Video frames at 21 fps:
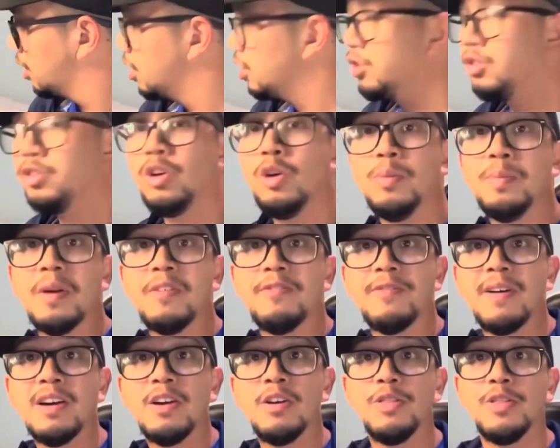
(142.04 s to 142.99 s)
So my
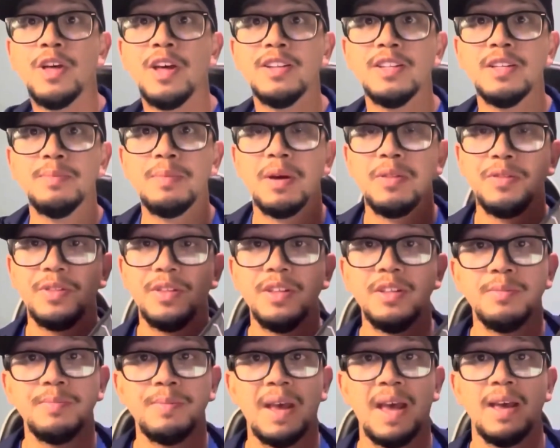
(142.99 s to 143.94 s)
final thoughts about
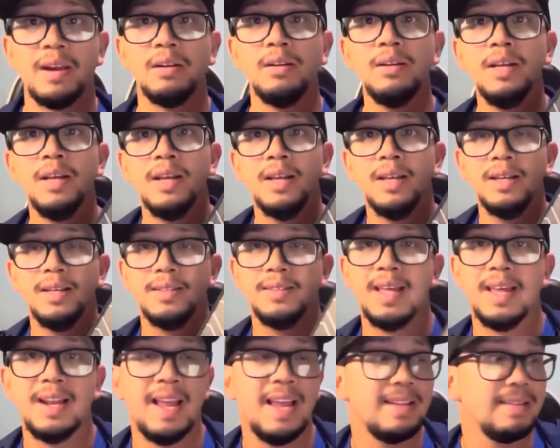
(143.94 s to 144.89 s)
this paddle is
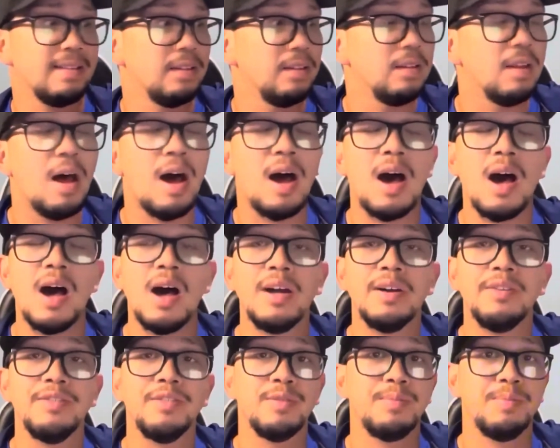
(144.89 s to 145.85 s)
that it has a
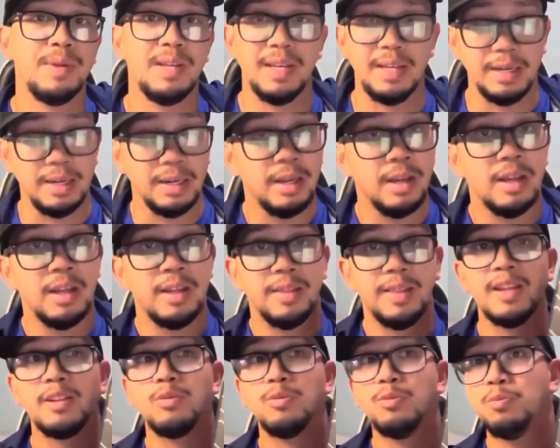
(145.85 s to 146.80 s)
lot of spin.
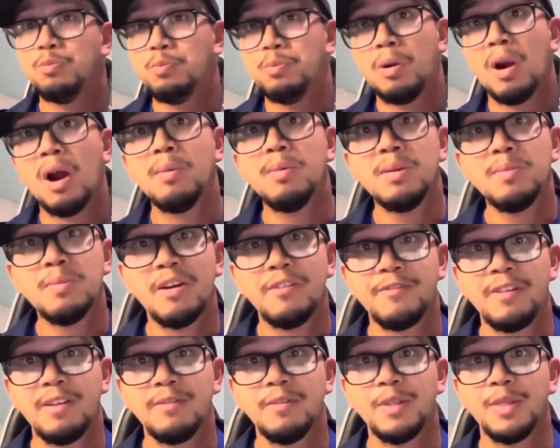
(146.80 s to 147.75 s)
That's probably my
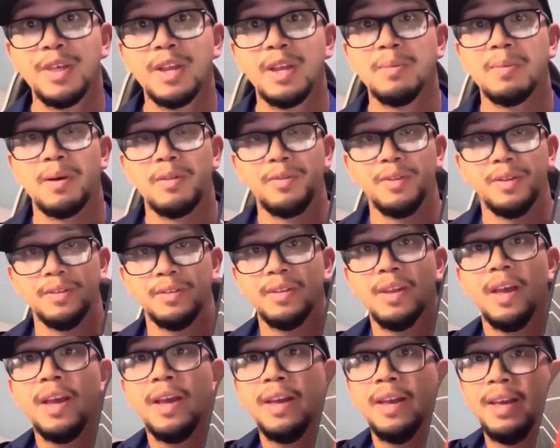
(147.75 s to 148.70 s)
favorite thing about
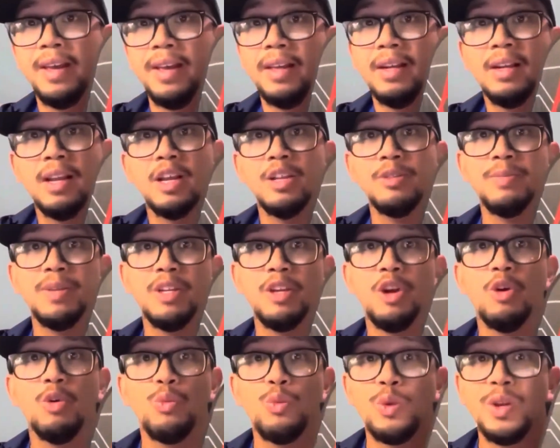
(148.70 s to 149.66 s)
this. It allows me to
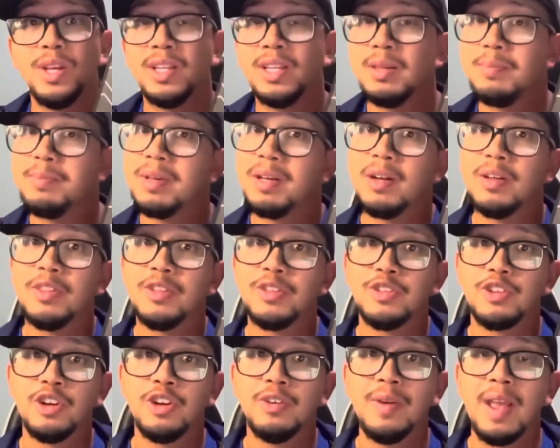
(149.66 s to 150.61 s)
go really big on
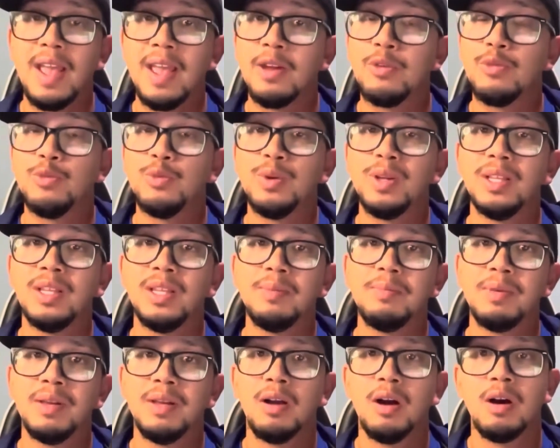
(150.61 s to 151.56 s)
the serve and
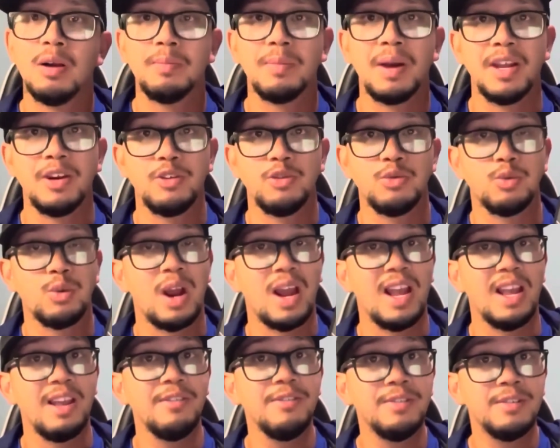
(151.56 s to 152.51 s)
really big on my
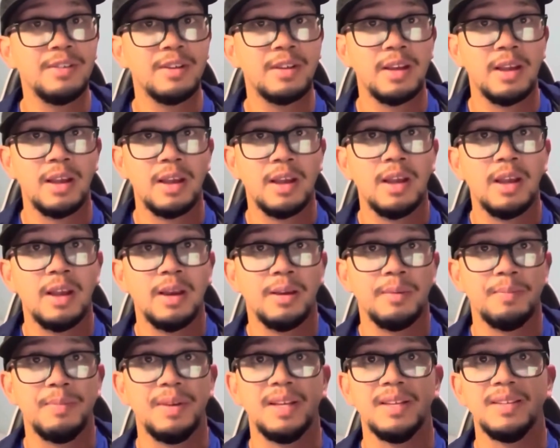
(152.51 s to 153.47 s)
drives
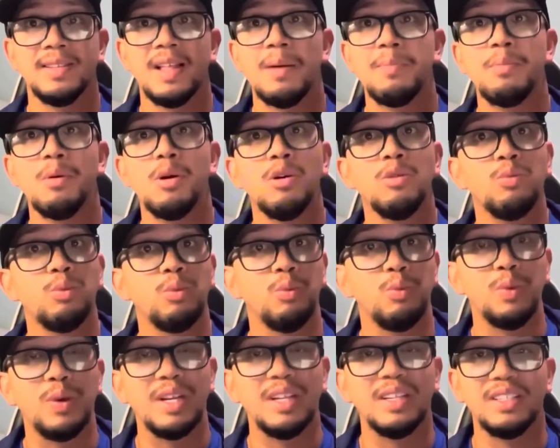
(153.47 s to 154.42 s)
because that ball
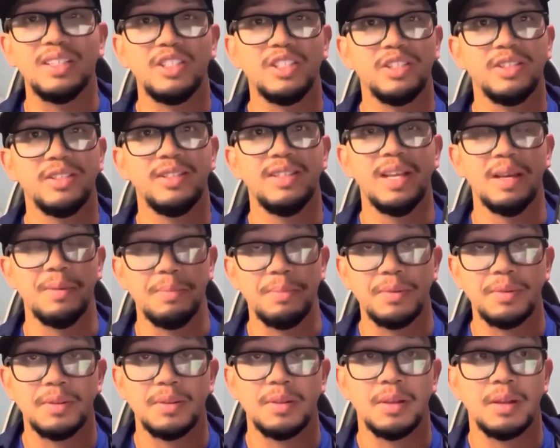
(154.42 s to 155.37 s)
really just
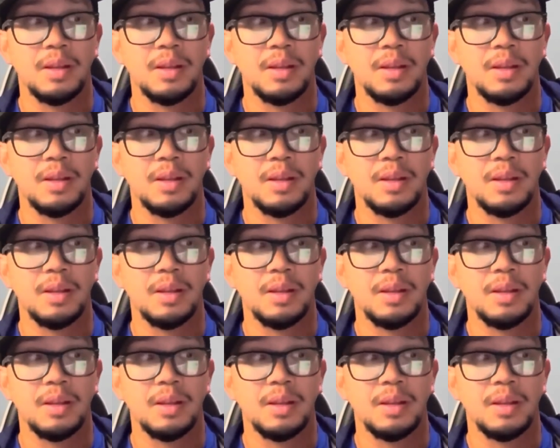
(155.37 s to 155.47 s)
dips.